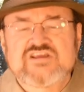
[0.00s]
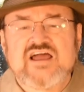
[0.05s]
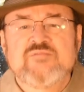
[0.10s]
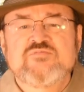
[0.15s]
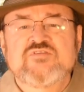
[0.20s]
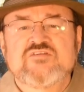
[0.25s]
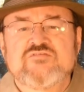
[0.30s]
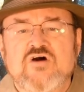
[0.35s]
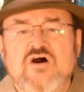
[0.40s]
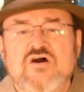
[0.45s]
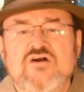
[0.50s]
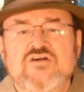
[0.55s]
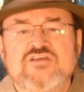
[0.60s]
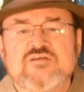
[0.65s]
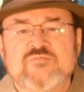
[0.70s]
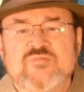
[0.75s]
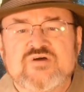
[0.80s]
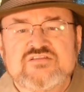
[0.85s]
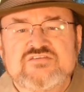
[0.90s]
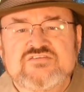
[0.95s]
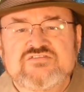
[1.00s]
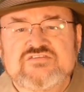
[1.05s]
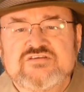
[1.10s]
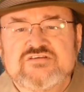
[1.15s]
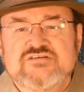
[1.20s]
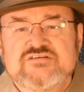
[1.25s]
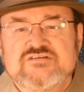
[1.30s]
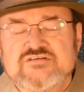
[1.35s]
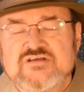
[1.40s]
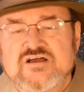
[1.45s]
types of
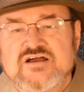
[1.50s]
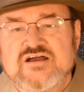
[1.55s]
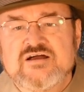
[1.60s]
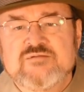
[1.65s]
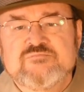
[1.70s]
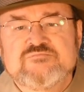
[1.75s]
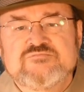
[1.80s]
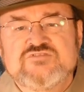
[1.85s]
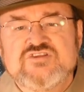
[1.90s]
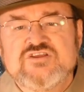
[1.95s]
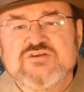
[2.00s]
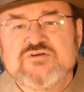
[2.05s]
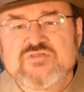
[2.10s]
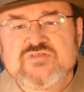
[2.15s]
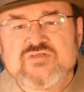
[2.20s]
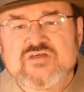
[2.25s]
arguments um, do you